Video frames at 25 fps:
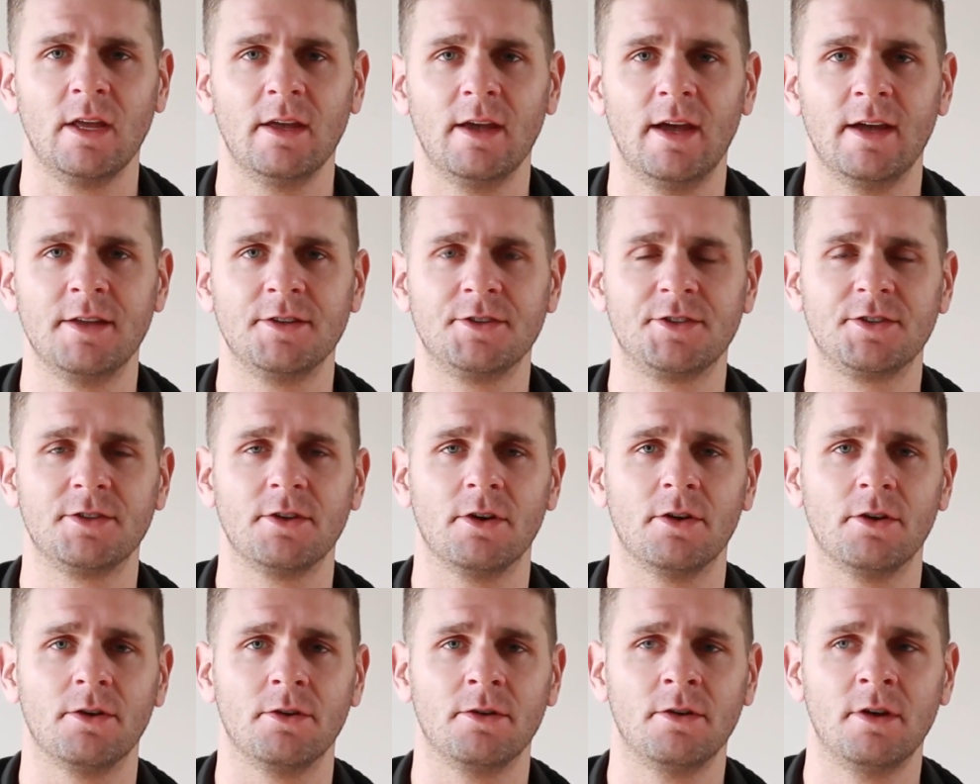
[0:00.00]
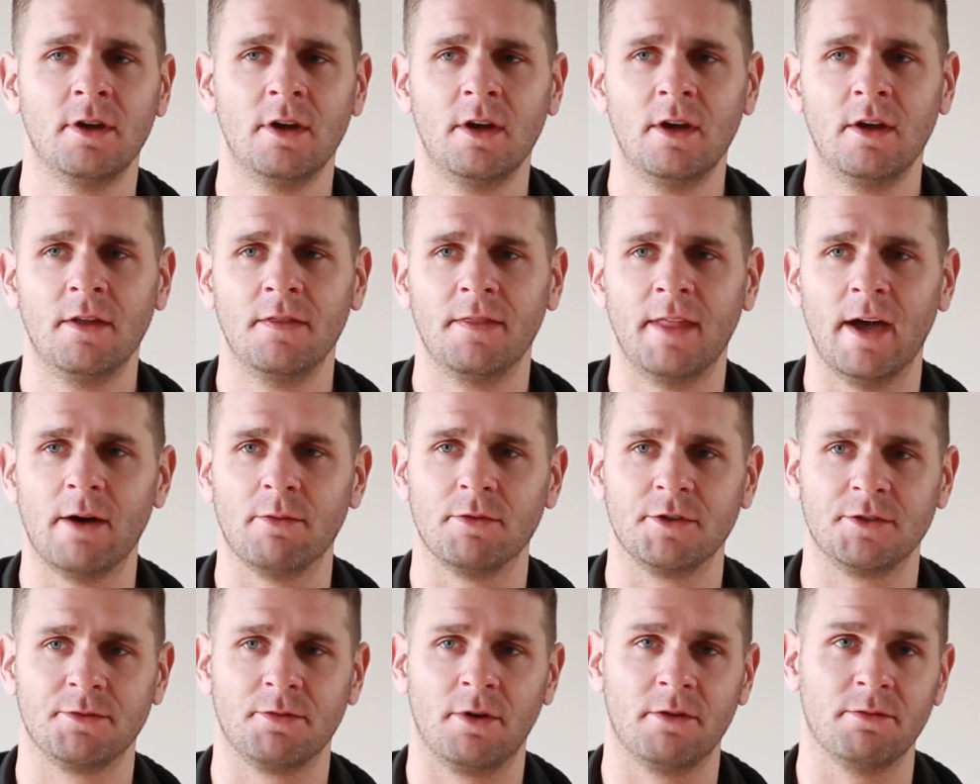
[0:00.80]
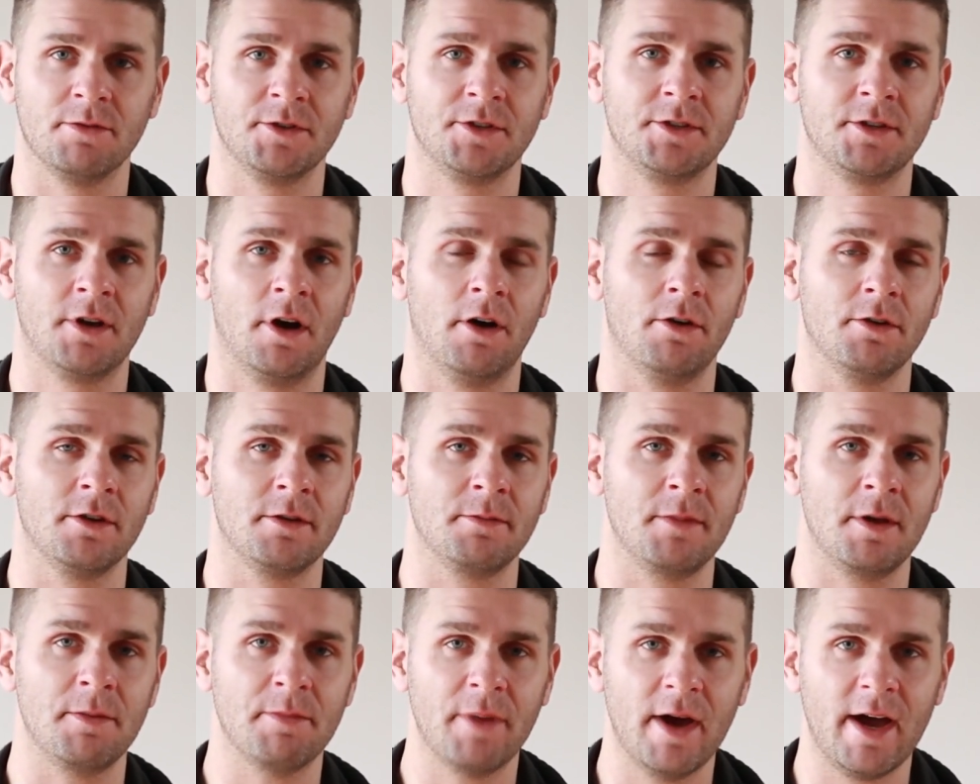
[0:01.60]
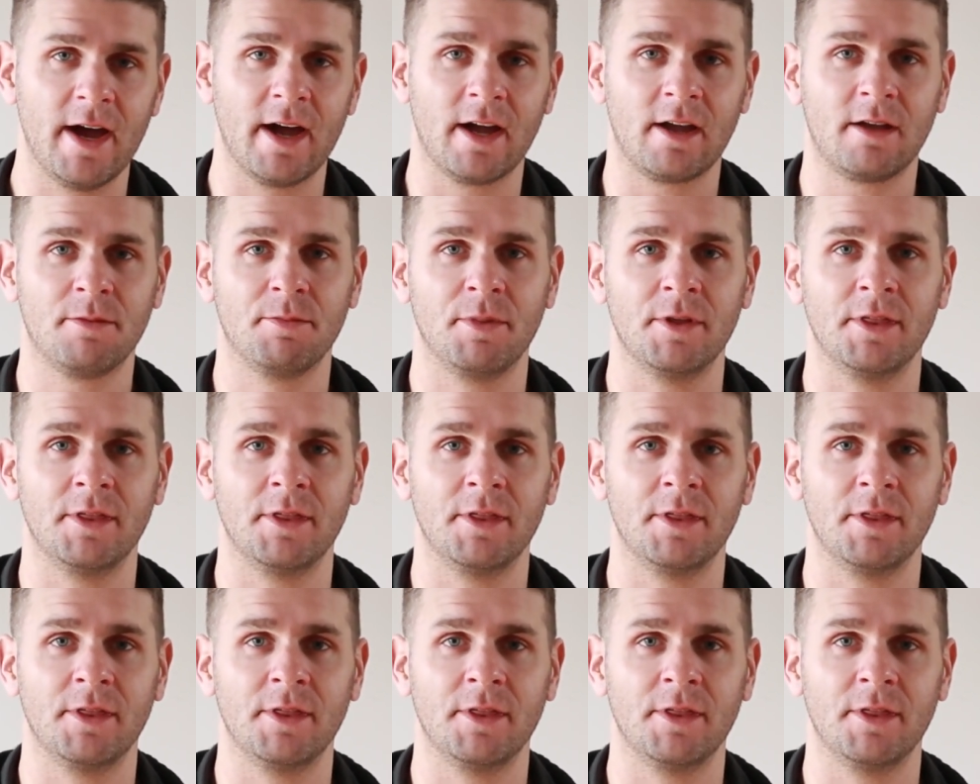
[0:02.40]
And so that was what was holding me back.